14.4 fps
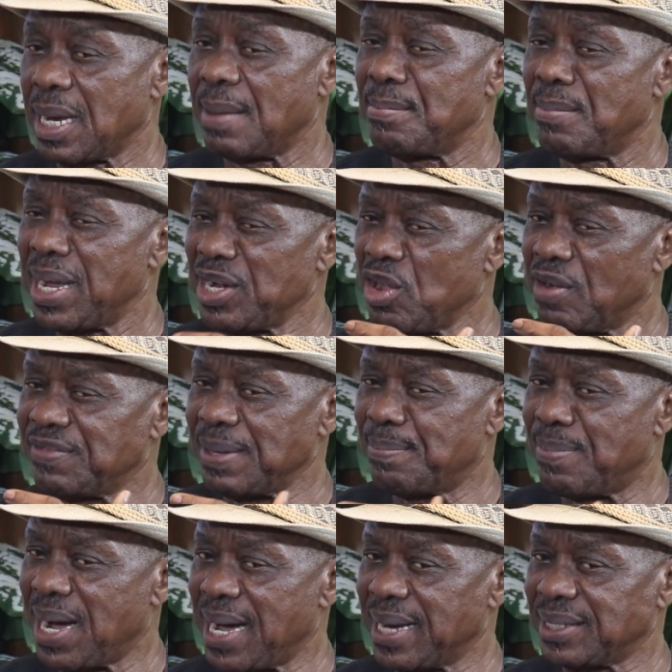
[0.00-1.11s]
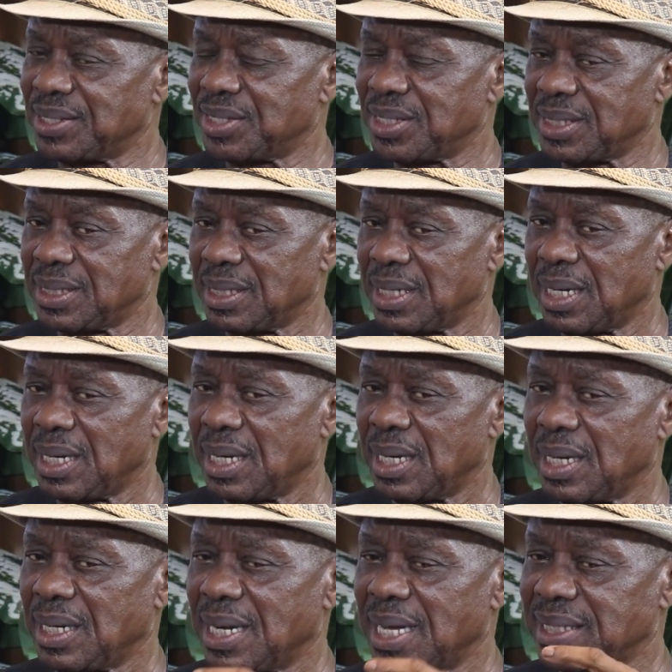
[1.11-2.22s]
Many of the bands
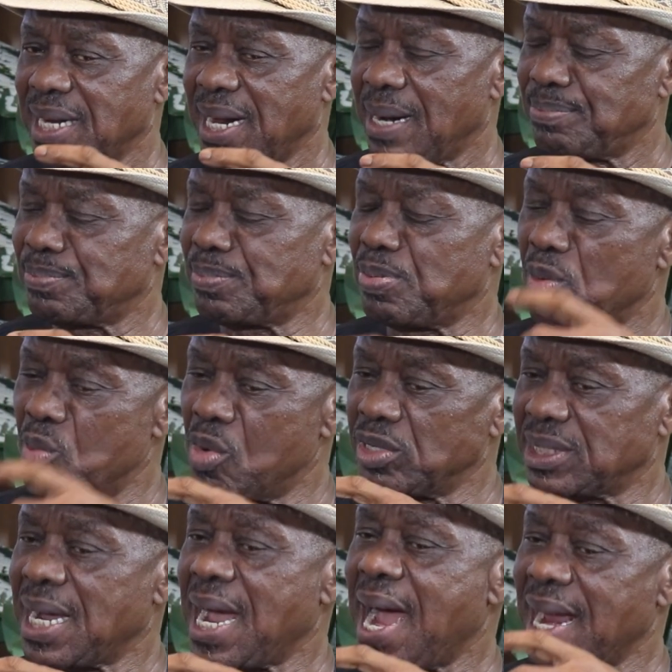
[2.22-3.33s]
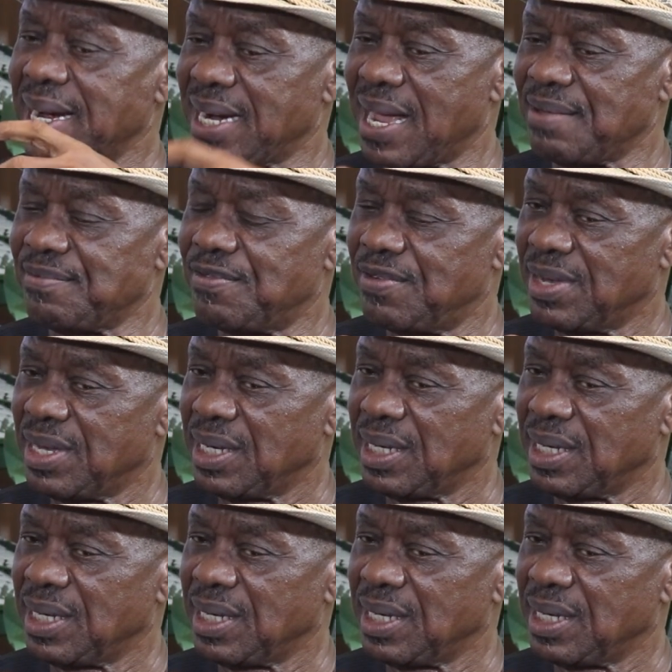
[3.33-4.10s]
that helped promote high life